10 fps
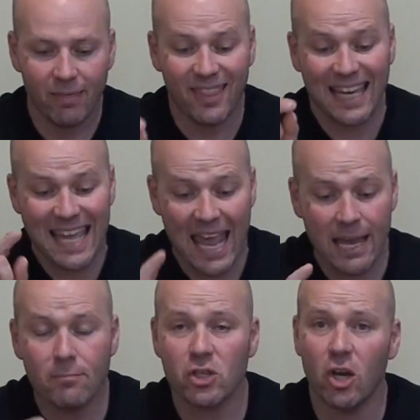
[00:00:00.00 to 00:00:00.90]
The
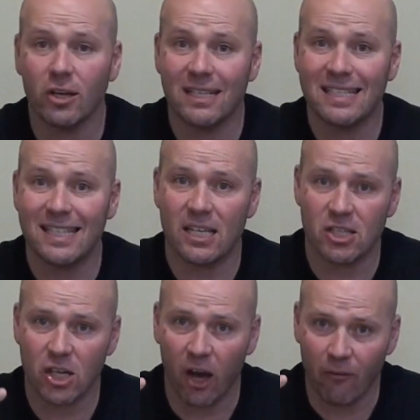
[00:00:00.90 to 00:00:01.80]
game shall
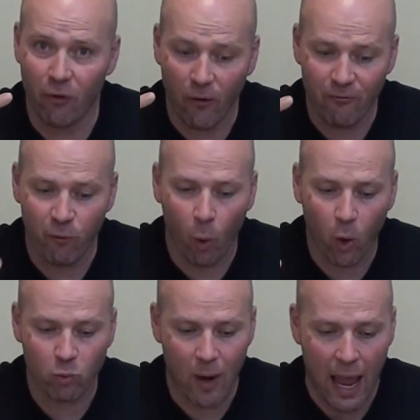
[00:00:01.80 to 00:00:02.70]
consist of
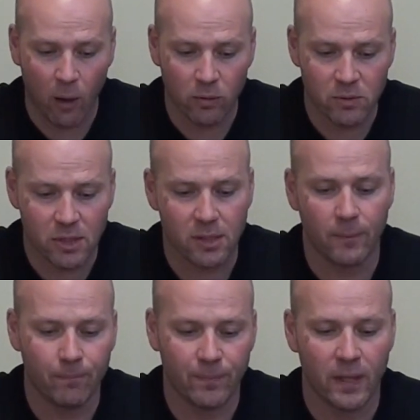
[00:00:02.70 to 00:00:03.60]
4
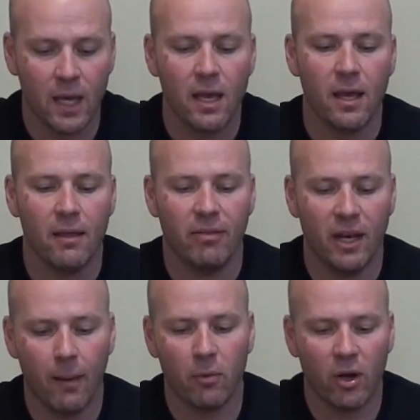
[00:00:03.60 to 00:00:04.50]
rounds. The
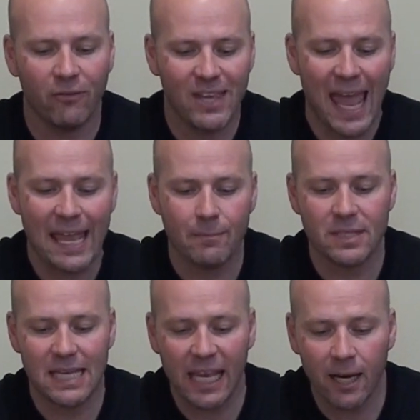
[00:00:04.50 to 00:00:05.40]
number of
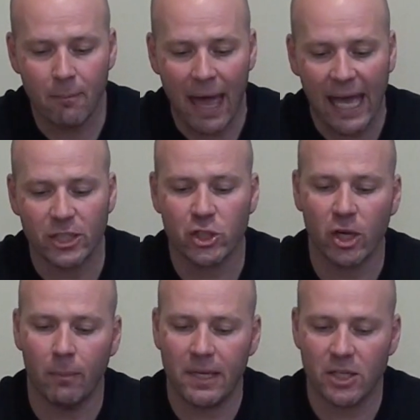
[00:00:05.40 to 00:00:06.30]
games in a match
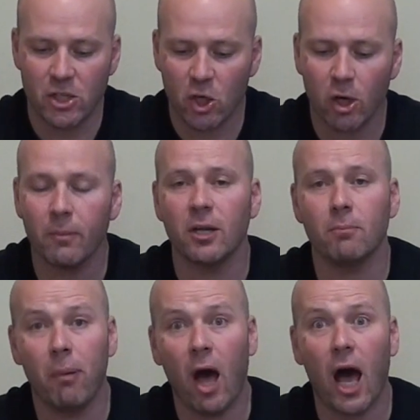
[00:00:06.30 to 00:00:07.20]
shall be
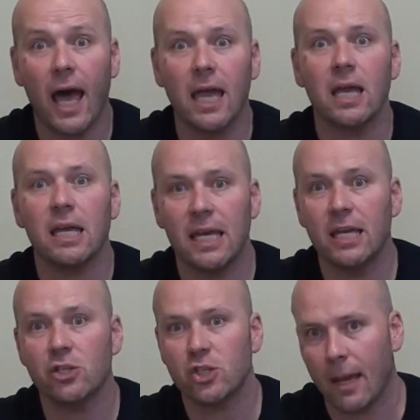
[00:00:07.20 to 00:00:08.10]
determined by
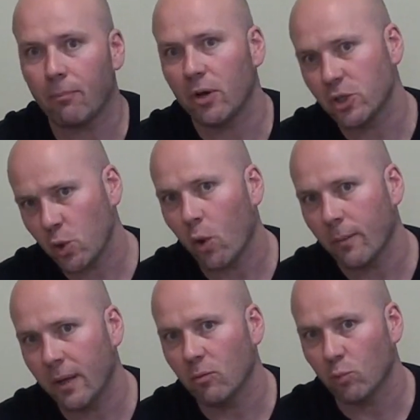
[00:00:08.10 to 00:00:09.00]
each separate
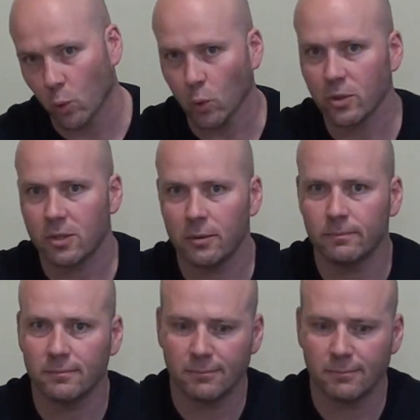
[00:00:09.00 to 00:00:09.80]
tournament rules.